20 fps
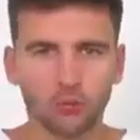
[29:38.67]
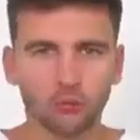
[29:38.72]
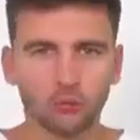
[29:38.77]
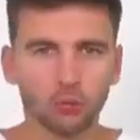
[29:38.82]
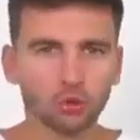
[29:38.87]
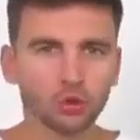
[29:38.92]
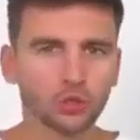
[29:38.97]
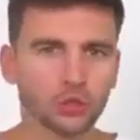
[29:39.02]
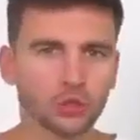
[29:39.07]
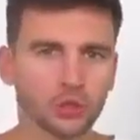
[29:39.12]

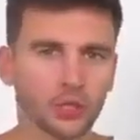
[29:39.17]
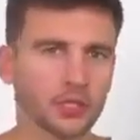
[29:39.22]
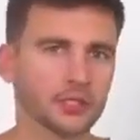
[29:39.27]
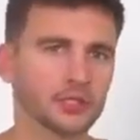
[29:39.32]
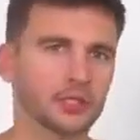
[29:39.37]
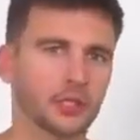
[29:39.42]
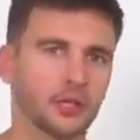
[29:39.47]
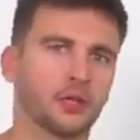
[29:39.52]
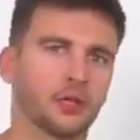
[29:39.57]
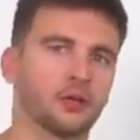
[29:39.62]
Well, first of
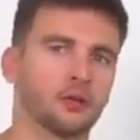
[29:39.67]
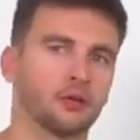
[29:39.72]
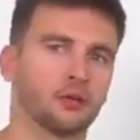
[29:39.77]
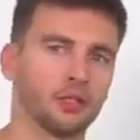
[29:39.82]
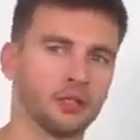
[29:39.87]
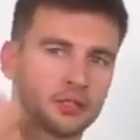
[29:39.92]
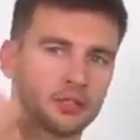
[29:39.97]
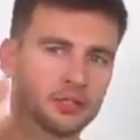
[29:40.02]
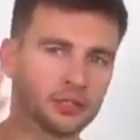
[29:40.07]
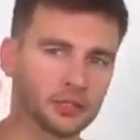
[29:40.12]
all, it's
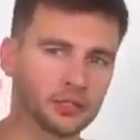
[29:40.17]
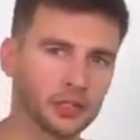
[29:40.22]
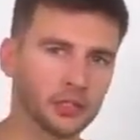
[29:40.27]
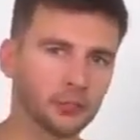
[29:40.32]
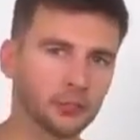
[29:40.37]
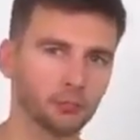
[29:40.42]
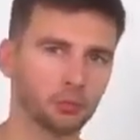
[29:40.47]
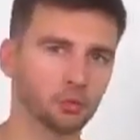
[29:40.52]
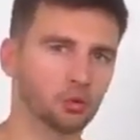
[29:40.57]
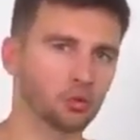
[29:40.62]
expensive.
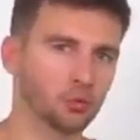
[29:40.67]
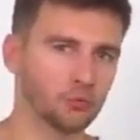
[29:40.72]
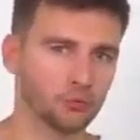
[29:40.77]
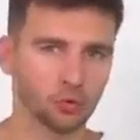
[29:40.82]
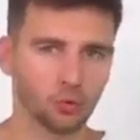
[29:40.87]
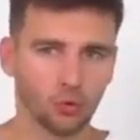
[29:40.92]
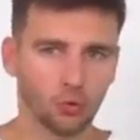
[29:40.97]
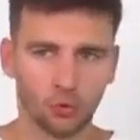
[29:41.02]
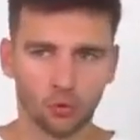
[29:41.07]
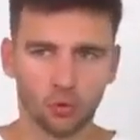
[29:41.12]

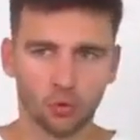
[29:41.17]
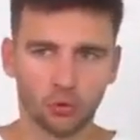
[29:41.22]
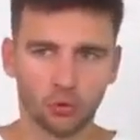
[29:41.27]
Secondly,